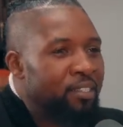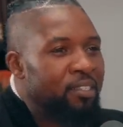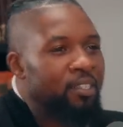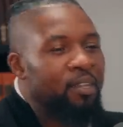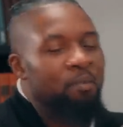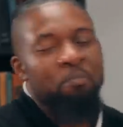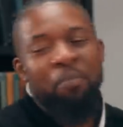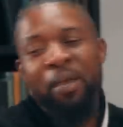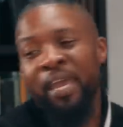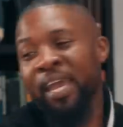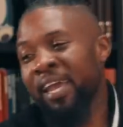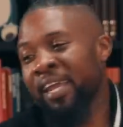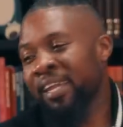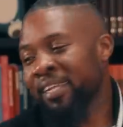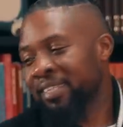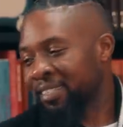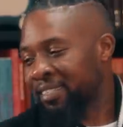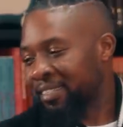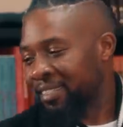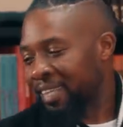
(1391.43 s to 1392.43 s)
The man
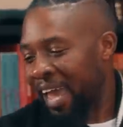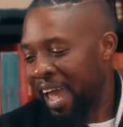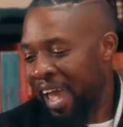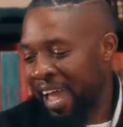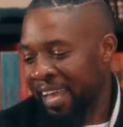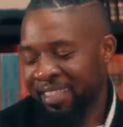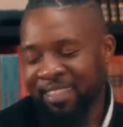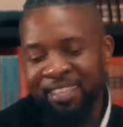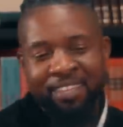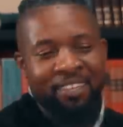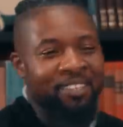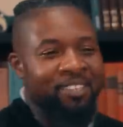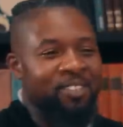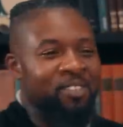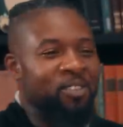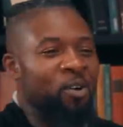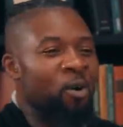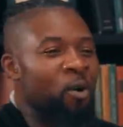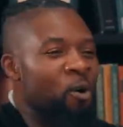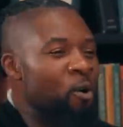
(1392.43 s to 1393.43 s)
is at the
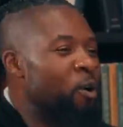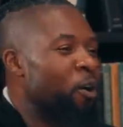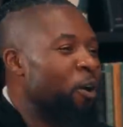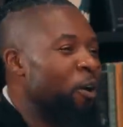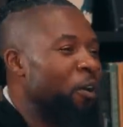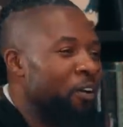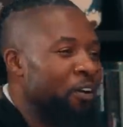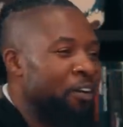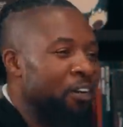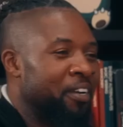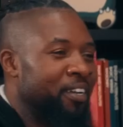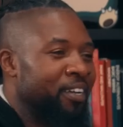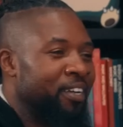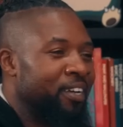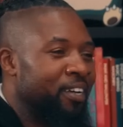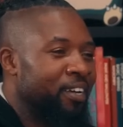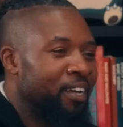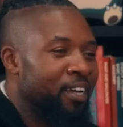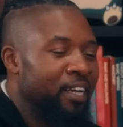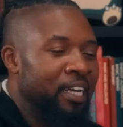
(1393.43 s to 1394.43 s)
door.
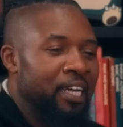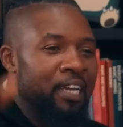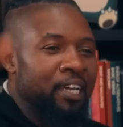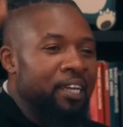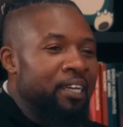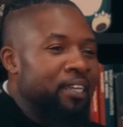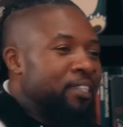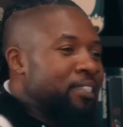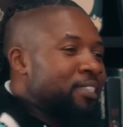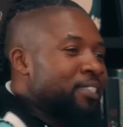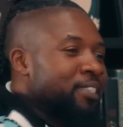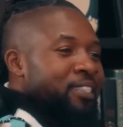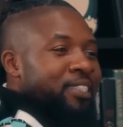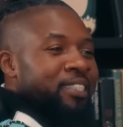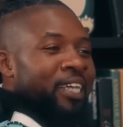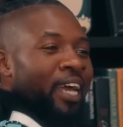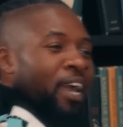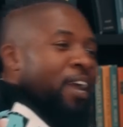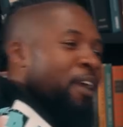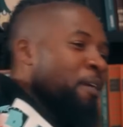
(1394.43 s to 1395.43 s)

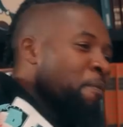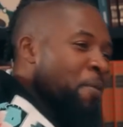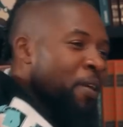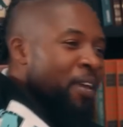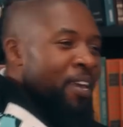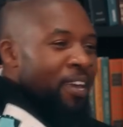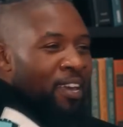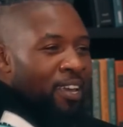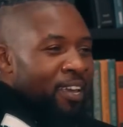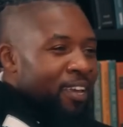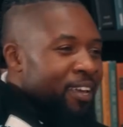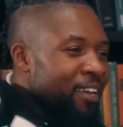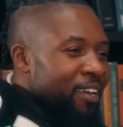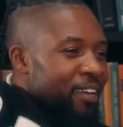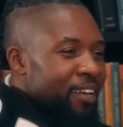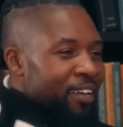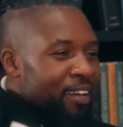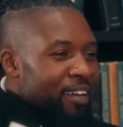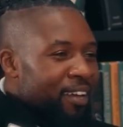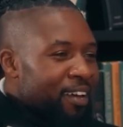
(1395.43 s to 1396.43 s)
Sebi,
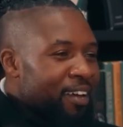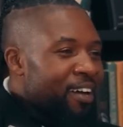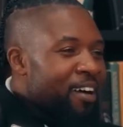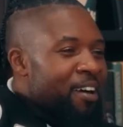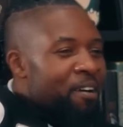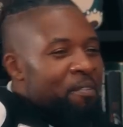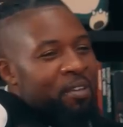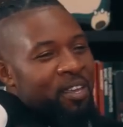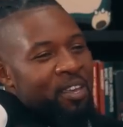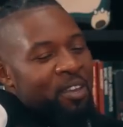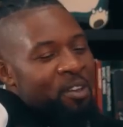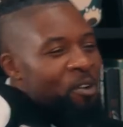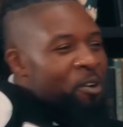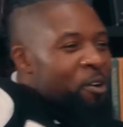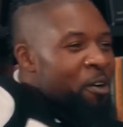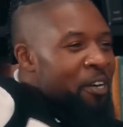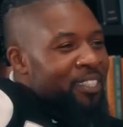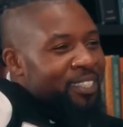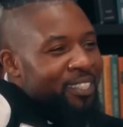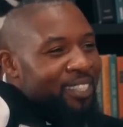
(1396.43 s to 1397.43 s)
mm. I'm
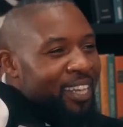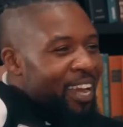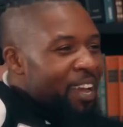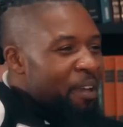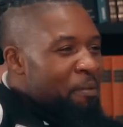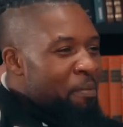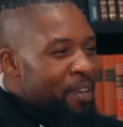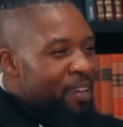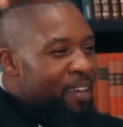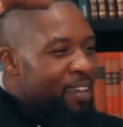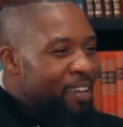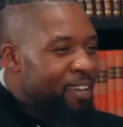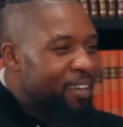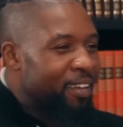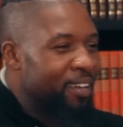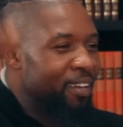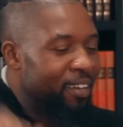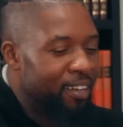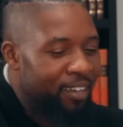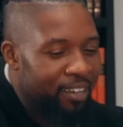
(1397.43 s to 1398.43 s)
cured, Sebi.
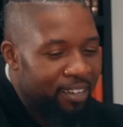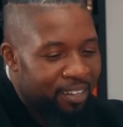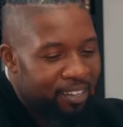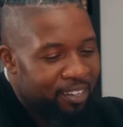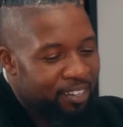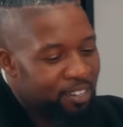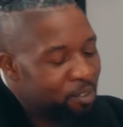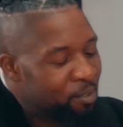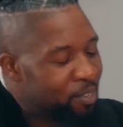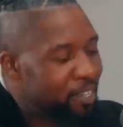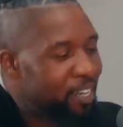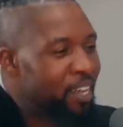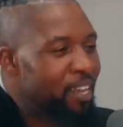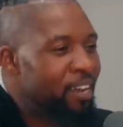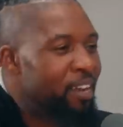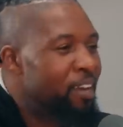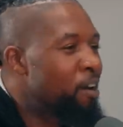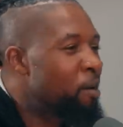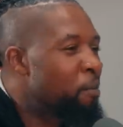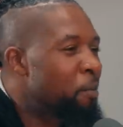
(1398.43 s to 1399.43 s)
You did
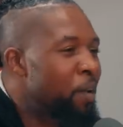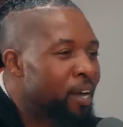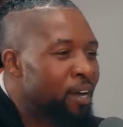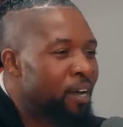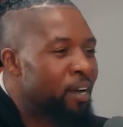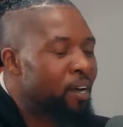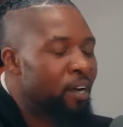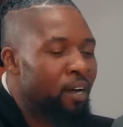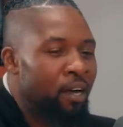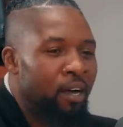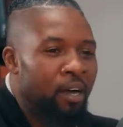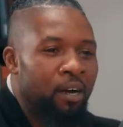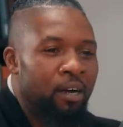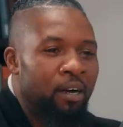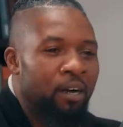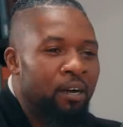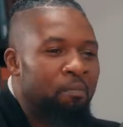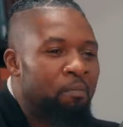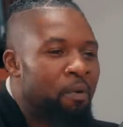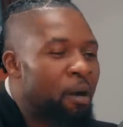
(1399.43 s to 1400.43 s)
it. Oh my God.
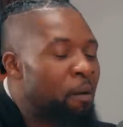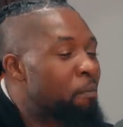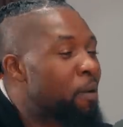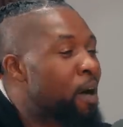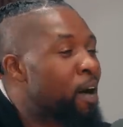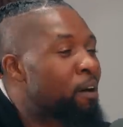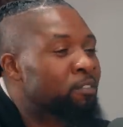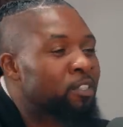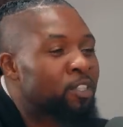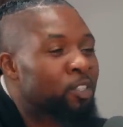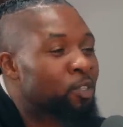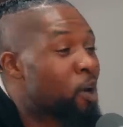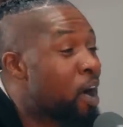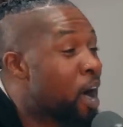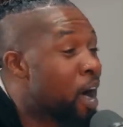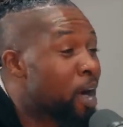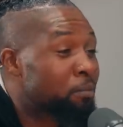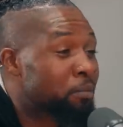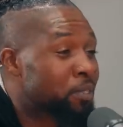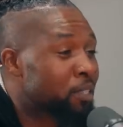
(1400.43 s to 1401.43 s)
My mouth
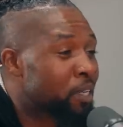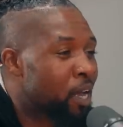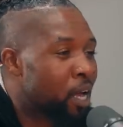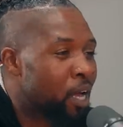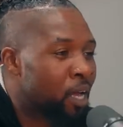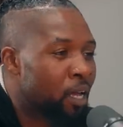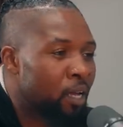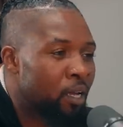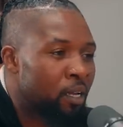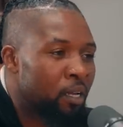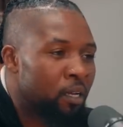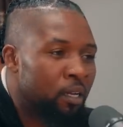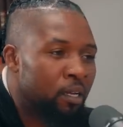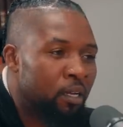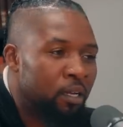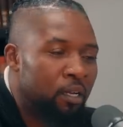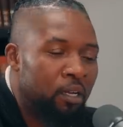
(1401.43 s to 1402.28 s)
dropped. Like, wow.